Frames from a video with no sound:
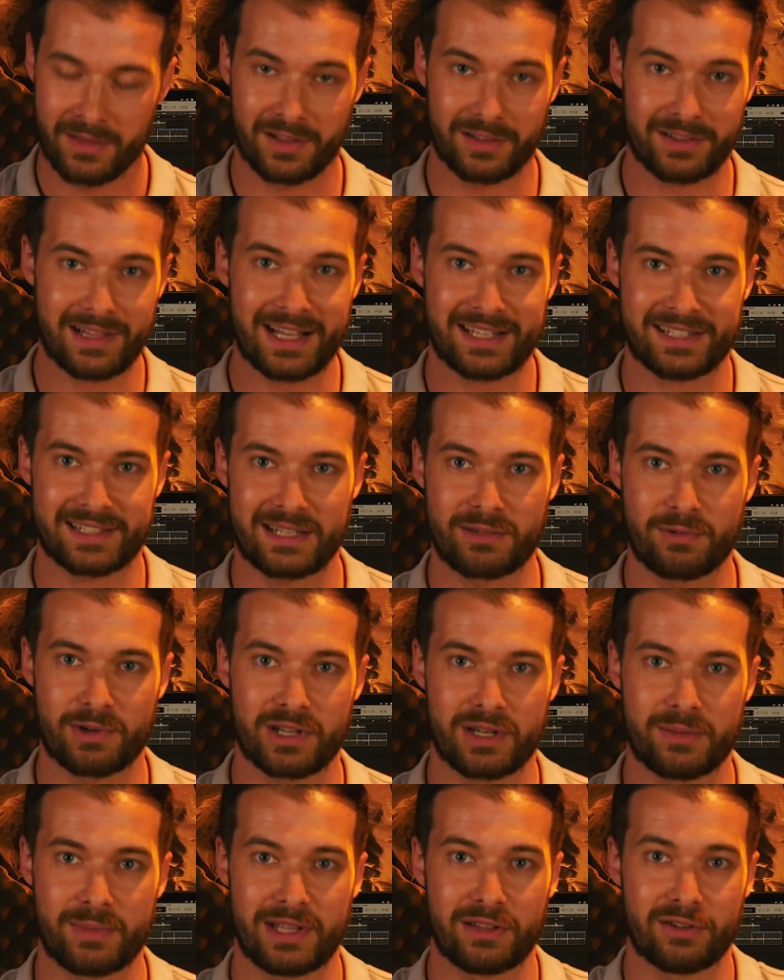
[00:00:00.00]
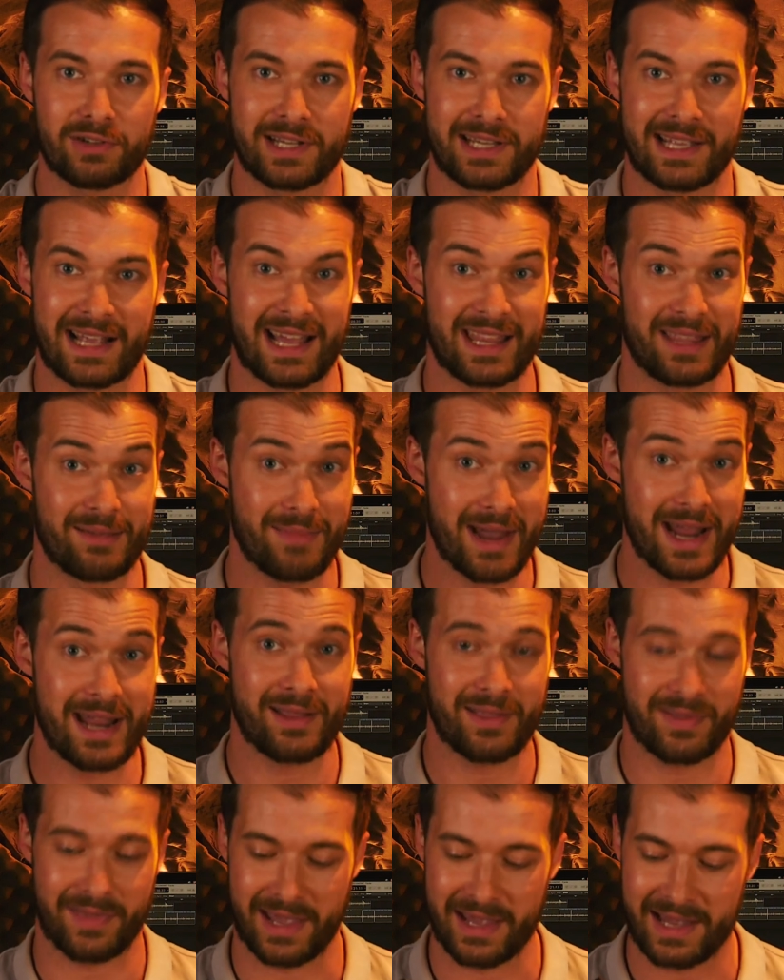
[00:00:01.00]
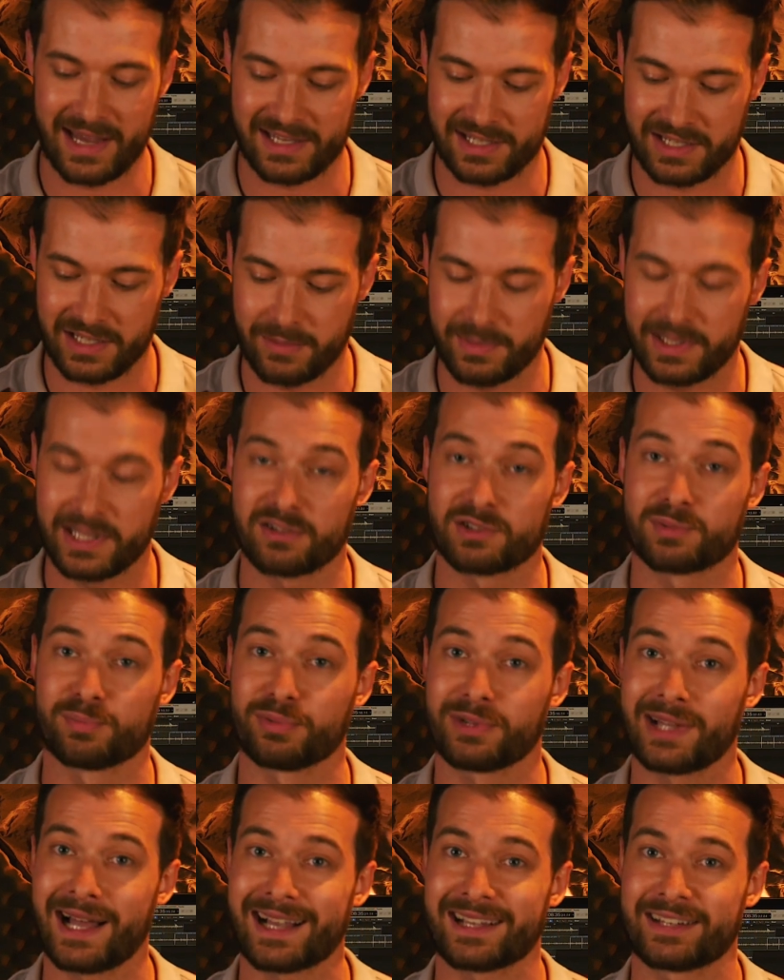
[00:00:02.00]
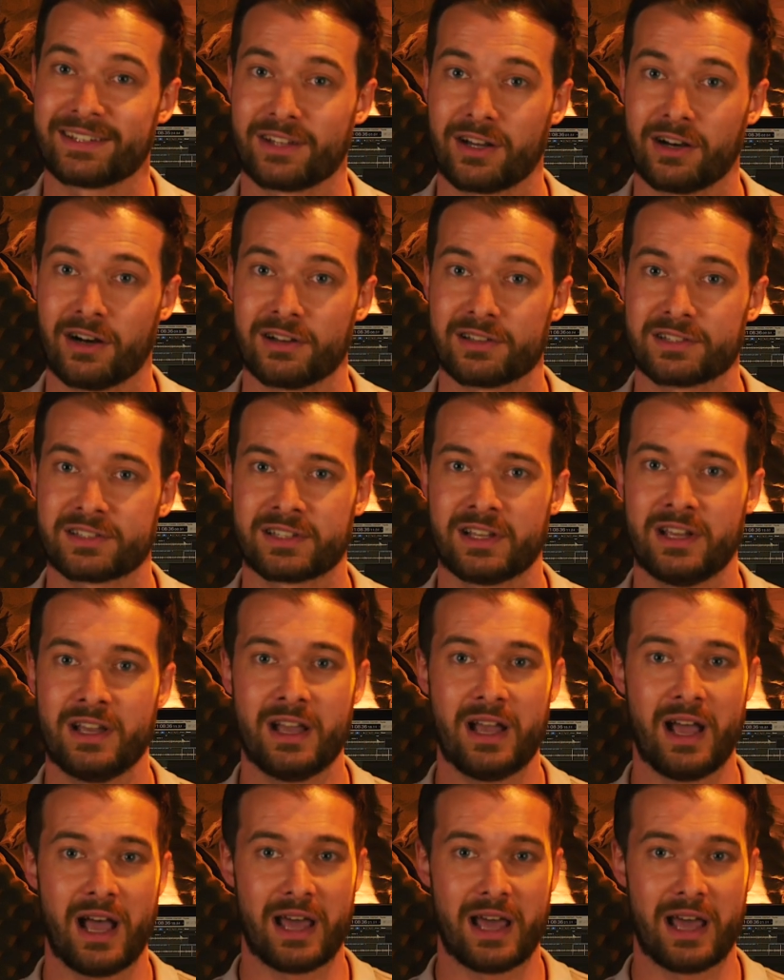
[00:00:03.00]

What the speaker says: The last thing we're going to be looking at, and the main thing, is going to be those black dots.